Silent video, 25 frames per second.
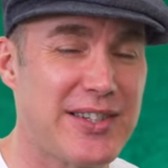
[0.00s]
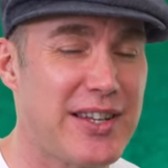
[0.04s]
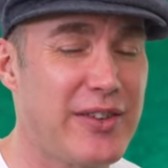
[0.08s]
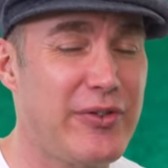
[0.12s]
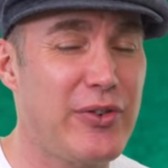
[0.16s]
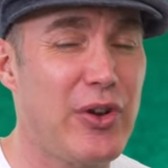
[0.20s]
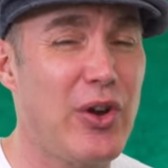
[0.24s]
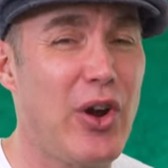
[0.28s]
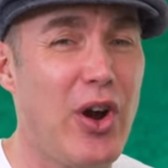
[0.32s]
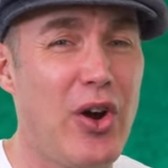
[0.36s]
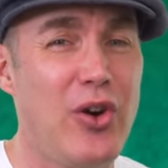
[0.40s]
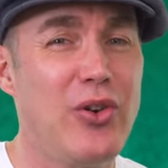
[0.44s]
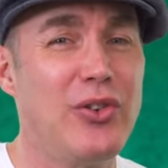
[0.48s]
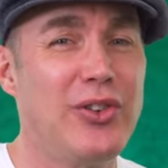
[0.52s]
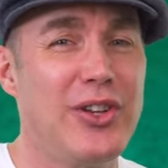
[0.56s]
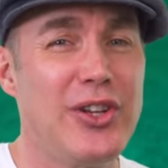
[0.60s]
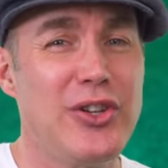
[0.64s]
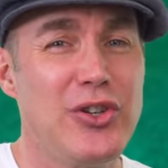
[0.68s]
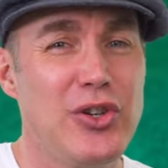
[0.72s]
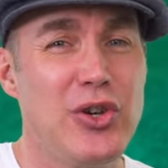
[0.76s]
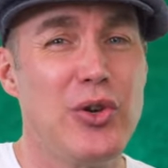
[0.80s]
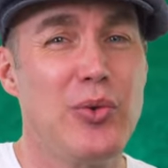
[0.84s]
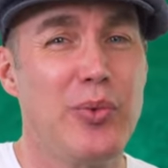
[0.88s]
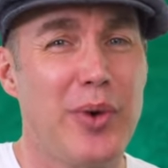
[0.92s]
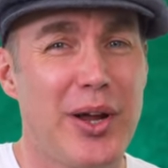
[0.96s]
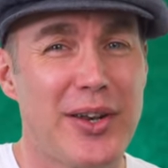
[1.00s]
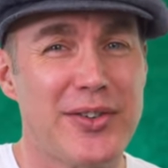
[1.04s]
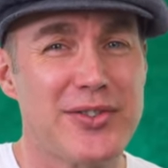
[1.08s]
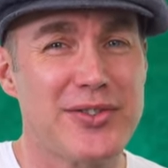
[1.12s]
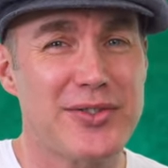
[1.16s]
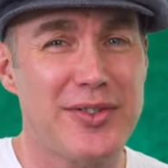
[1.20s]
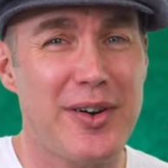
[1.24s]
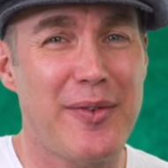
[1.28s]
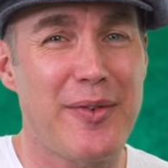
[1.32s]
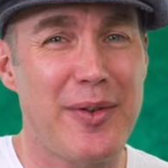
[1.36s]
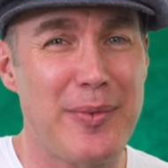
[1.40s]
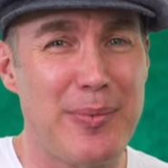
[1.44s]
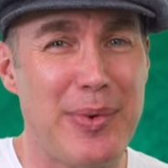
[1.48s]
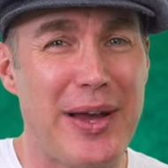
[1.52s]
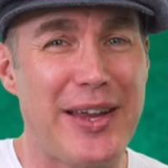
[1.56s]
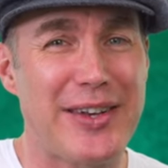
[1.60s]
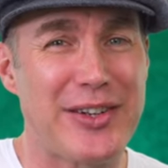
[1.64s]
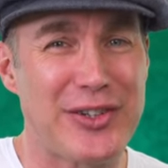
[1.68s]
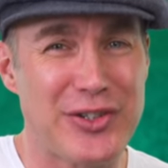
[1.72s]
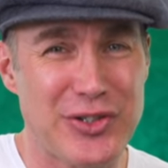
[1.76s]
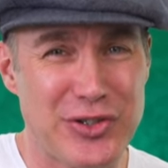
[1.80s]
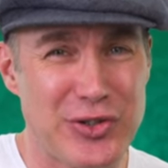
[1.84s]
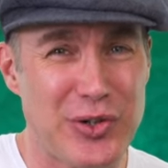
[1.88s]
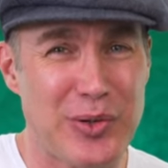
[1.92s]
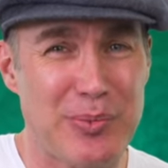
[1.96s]
and if you only knew one strumming pattern
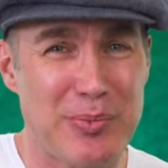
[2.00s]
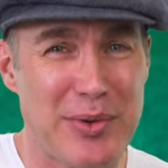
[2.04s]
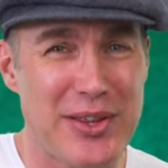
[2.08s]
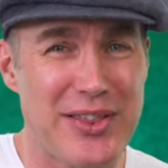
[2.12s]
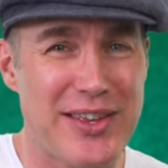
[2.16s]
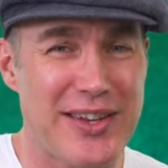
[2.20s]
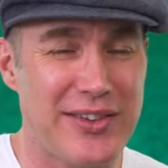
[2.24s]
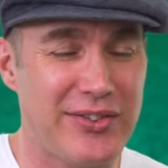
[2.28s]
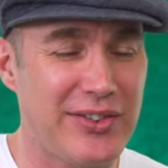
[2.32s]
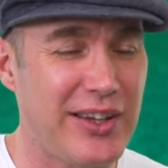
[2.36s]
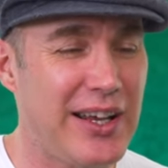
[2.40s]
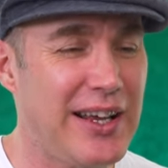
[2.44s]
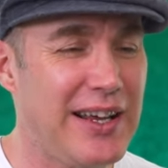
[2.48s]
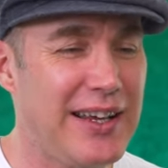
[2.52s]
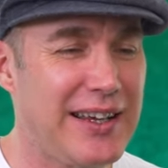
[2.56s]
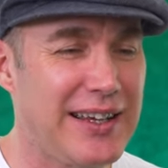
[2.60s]
it should be this.